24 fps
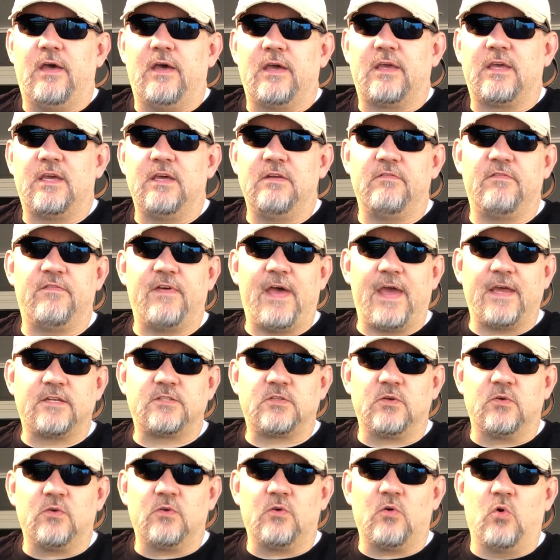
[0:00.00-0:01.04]

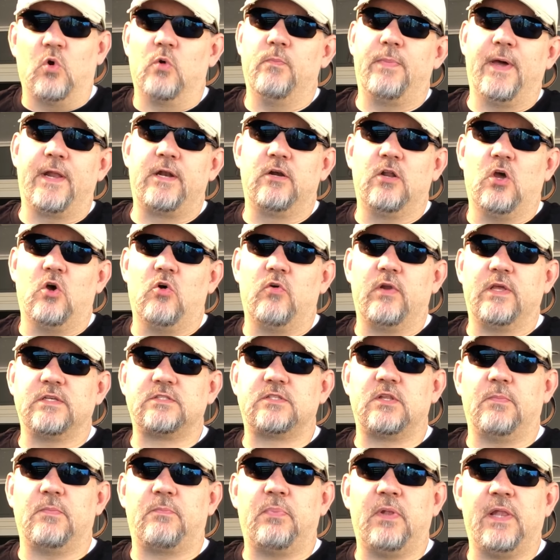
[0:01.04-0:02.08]
convector, or better known
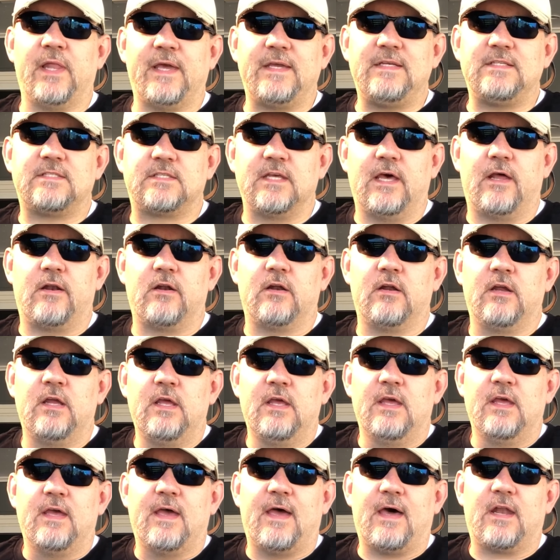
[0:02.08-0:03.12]
as the plate setter,
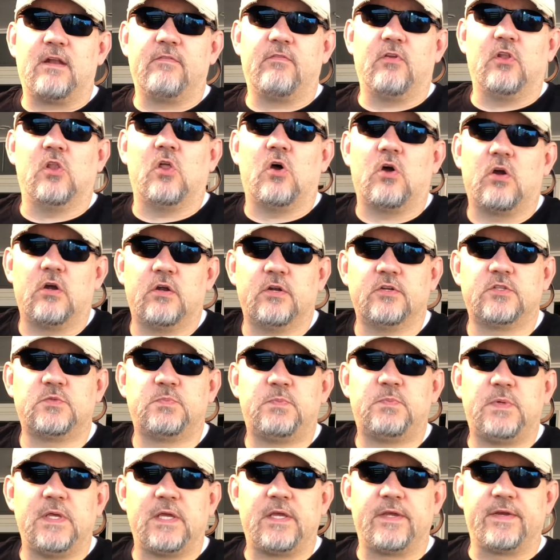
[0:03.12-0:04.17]
out of a large
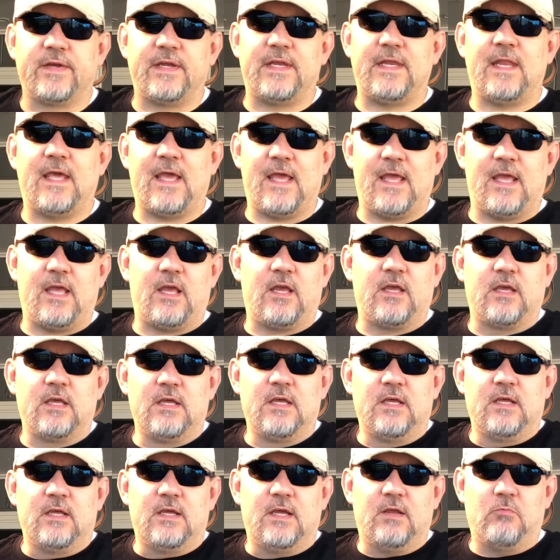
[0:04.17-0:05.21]
big green egg.
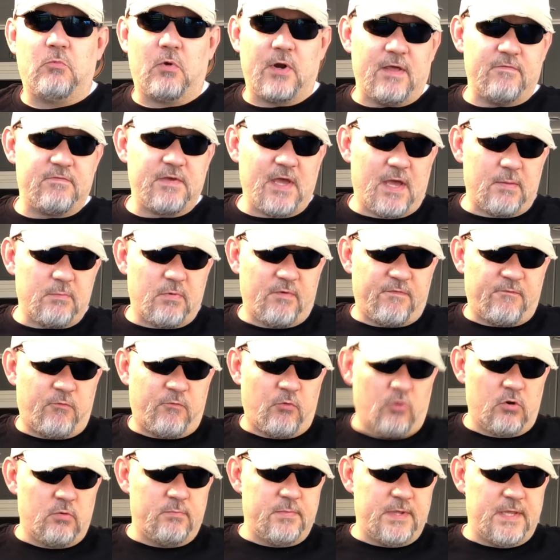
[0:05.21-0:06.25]
And what I've got
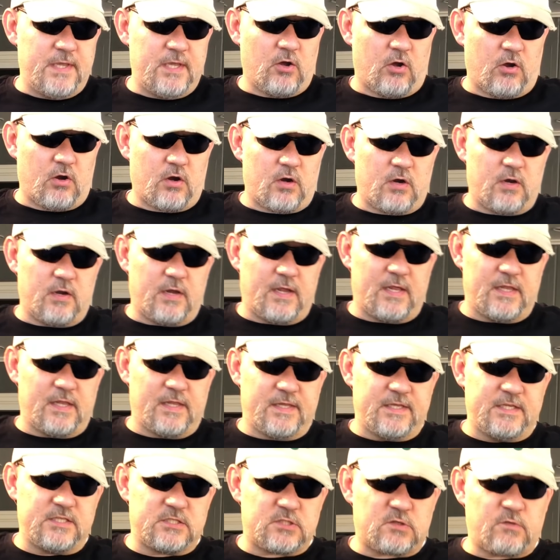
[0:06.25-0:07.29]
before me are at
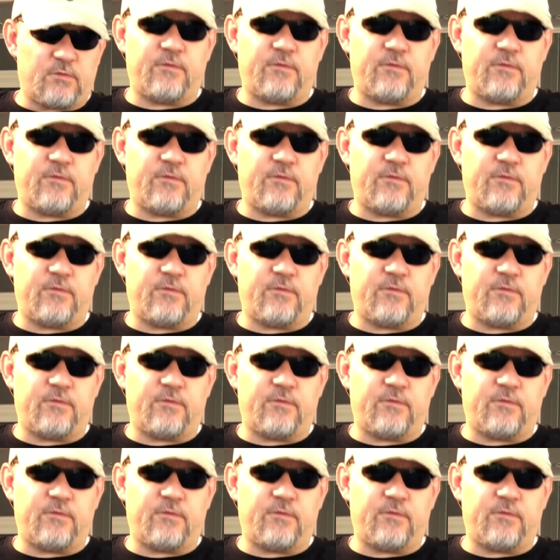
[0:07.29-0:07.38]
least